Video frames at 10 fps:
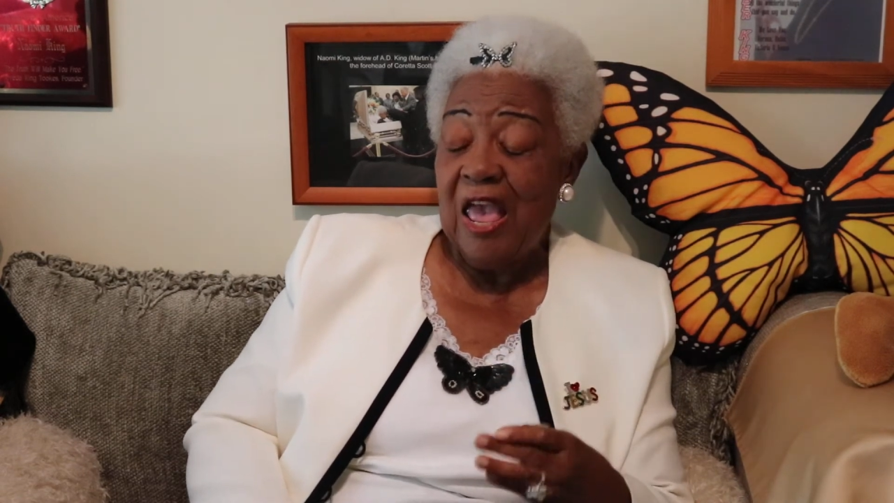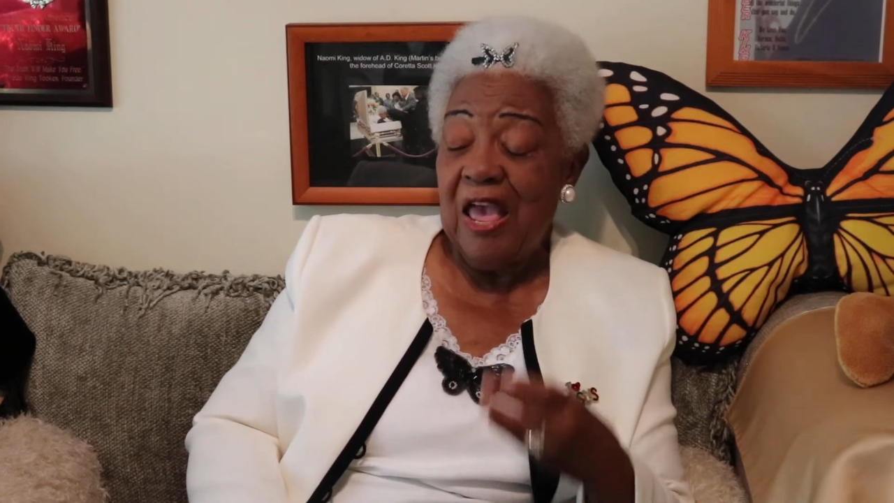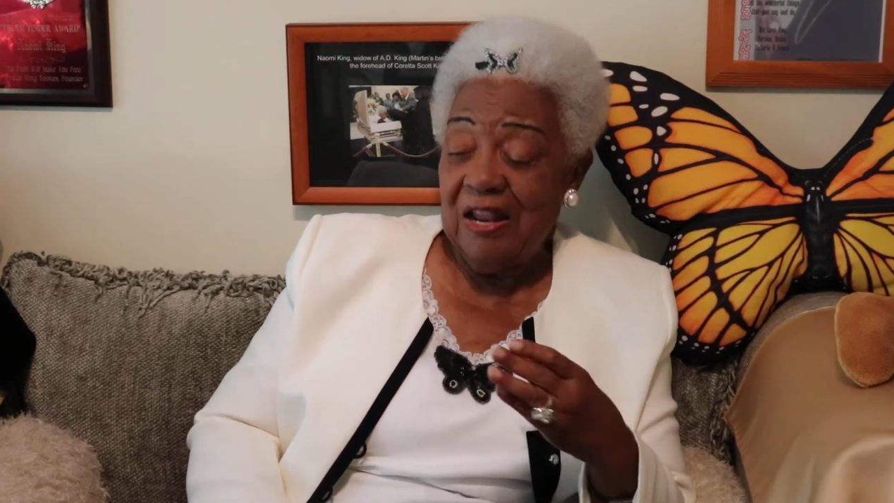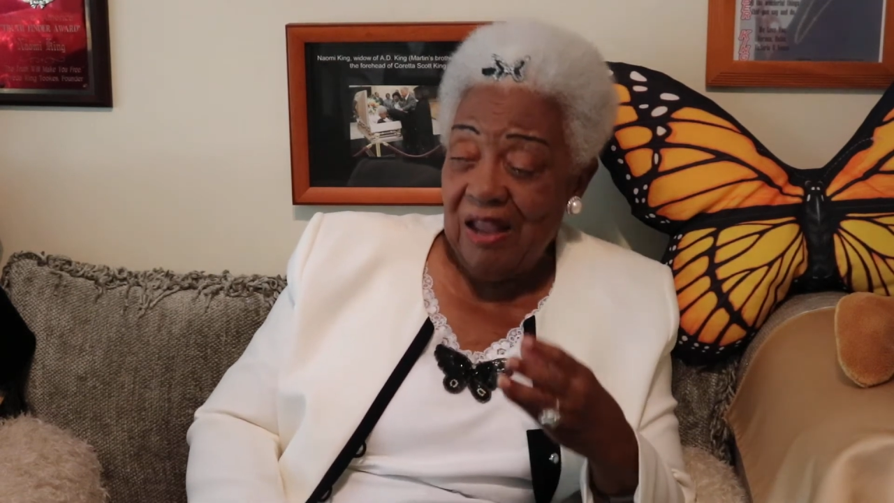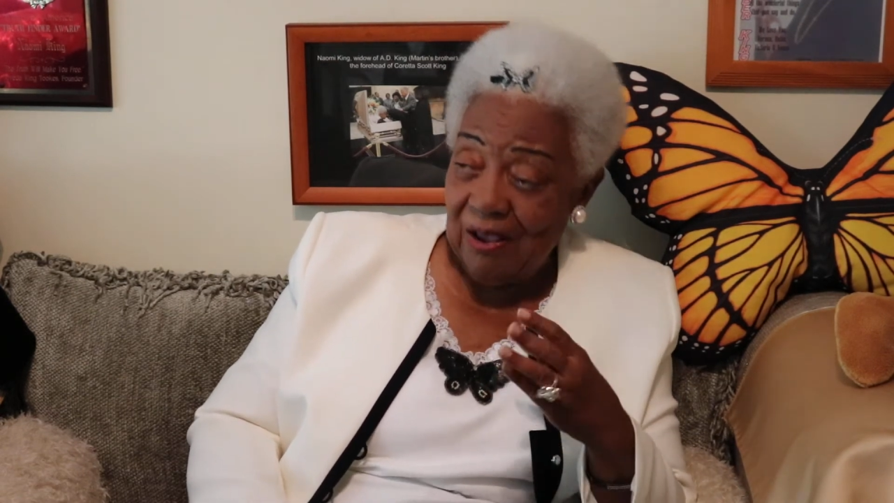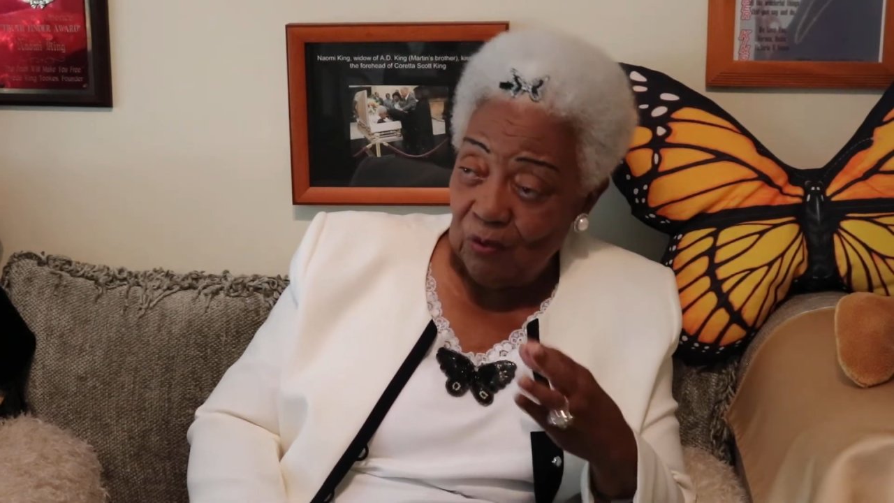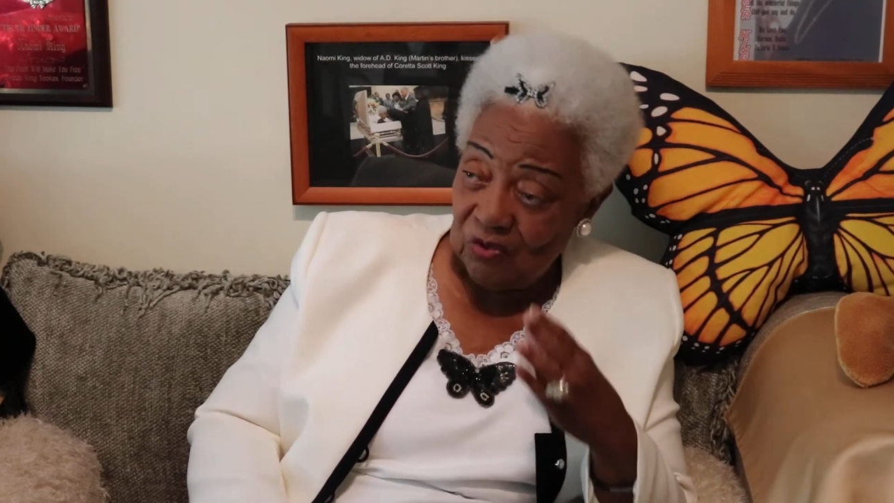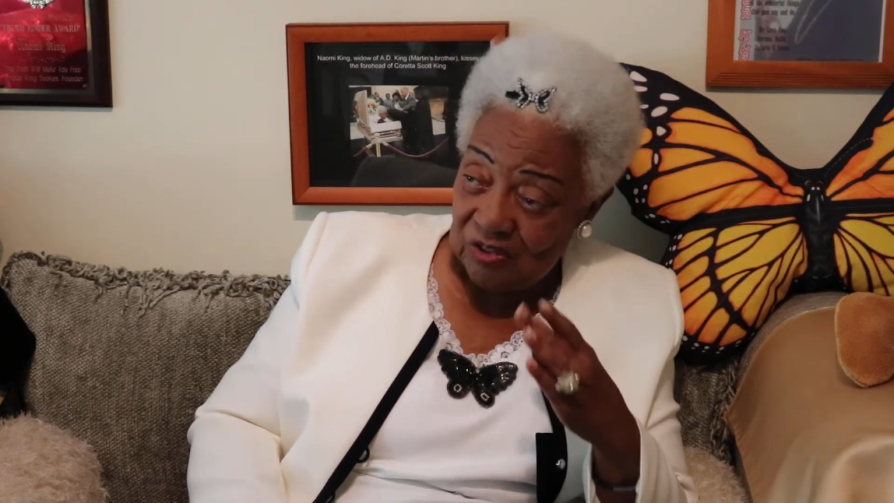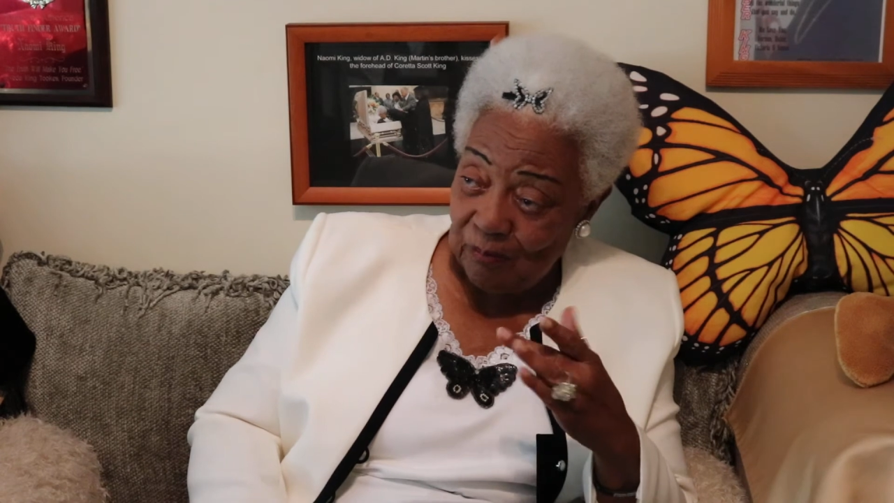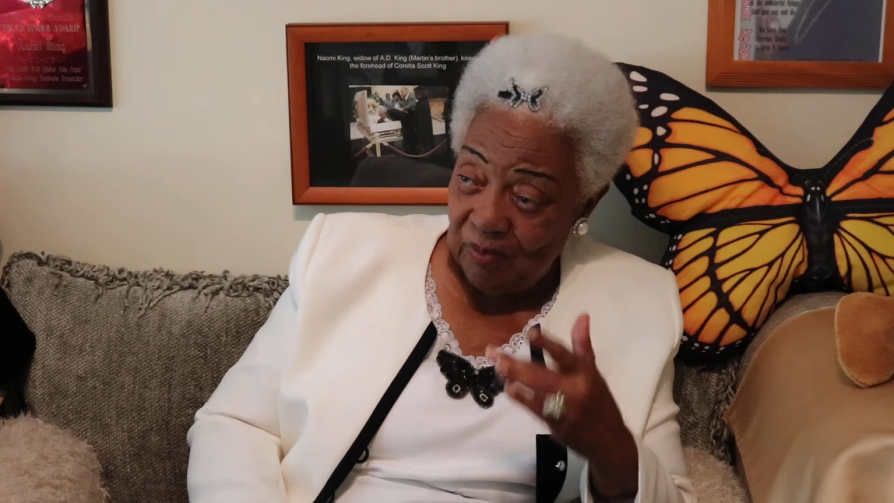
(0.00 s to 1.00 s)
And I
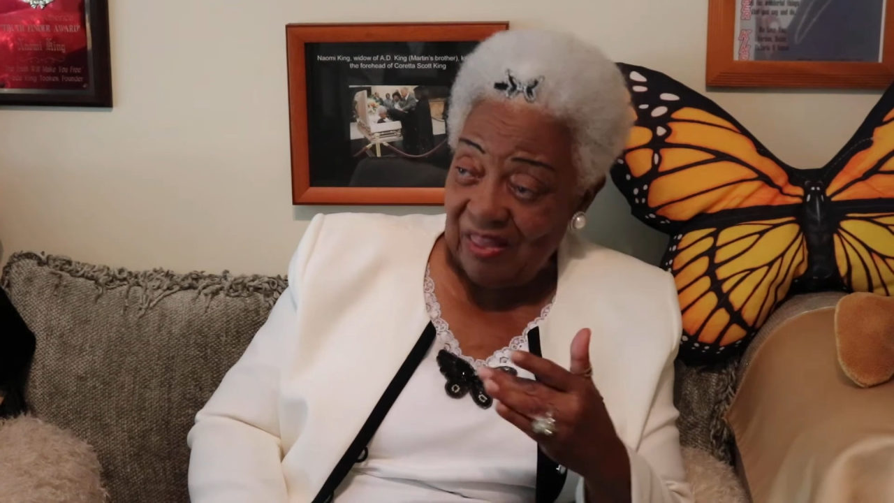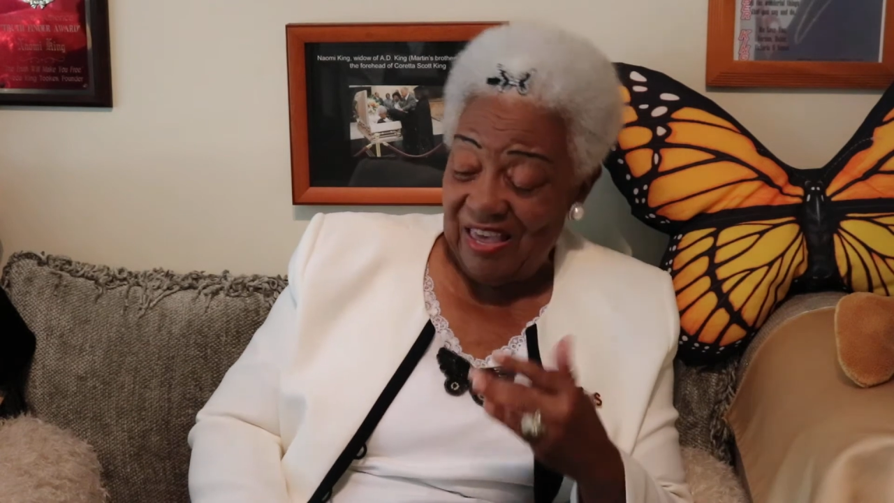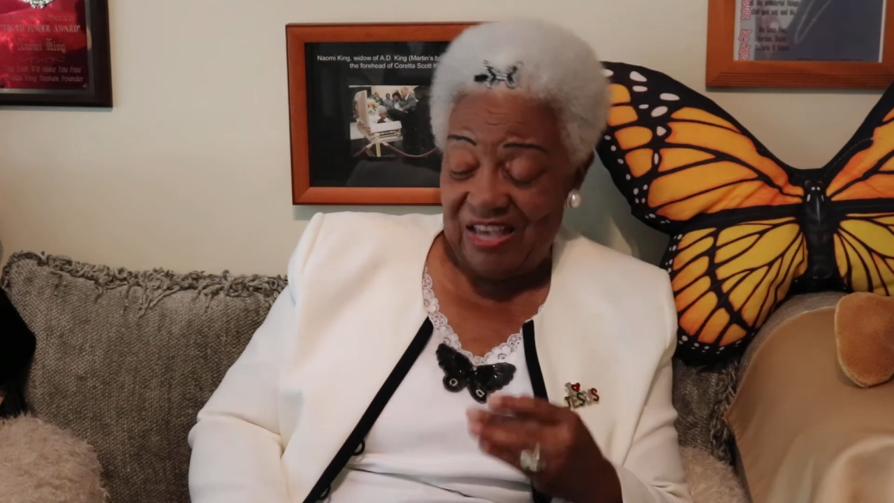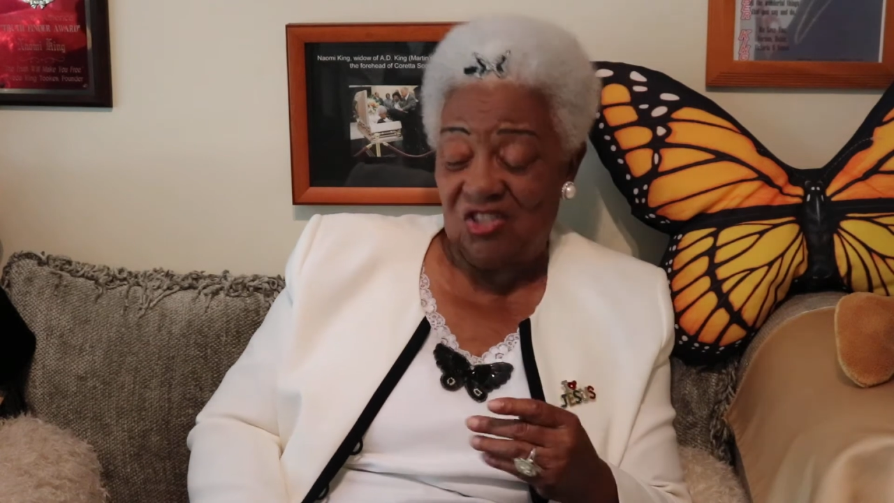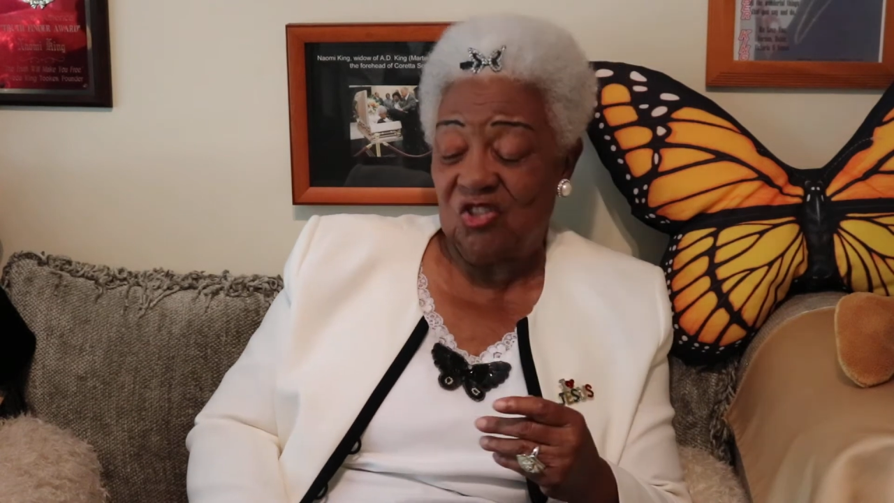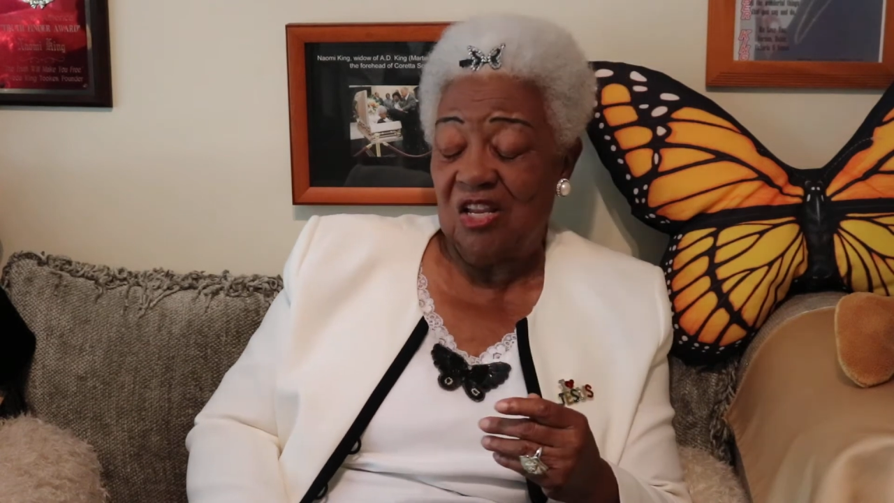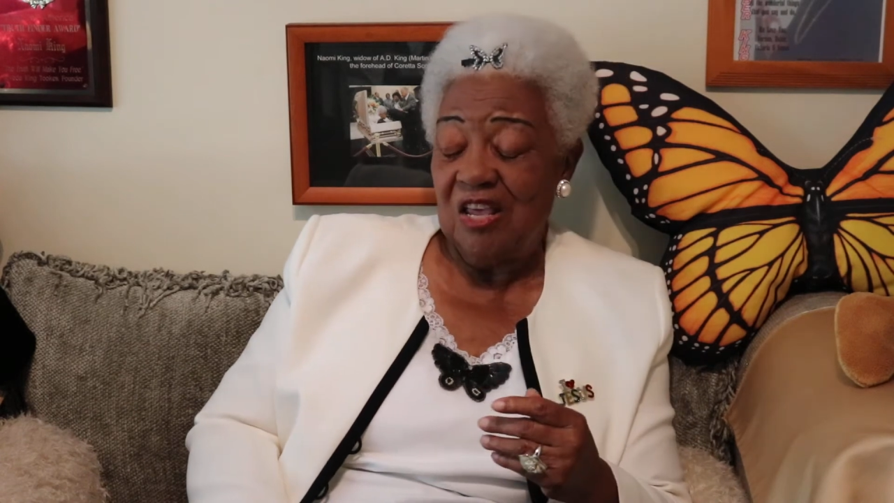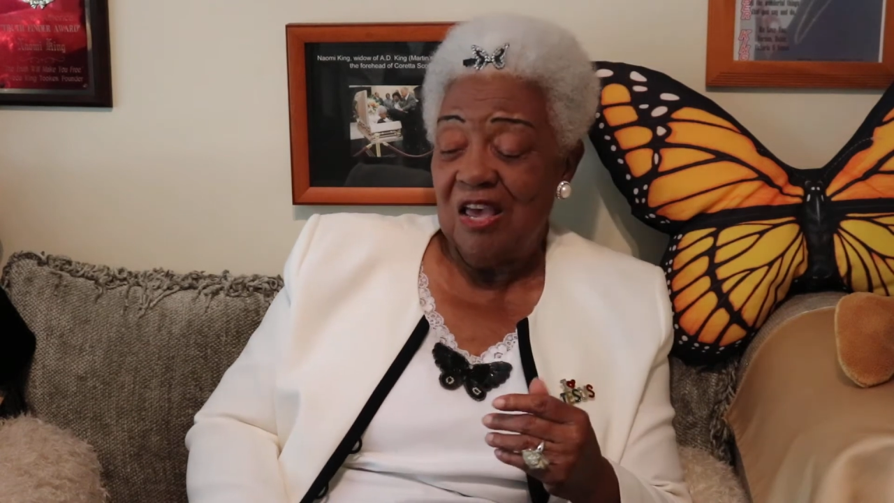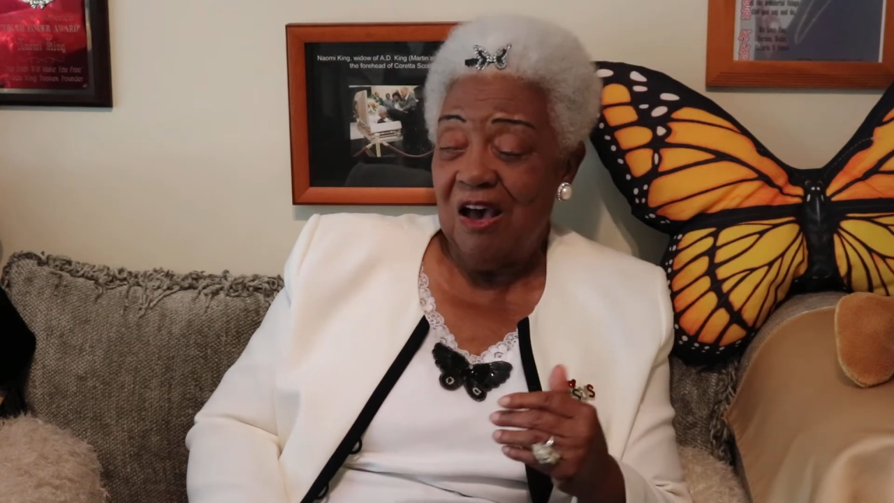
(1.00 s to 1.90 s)
was blessed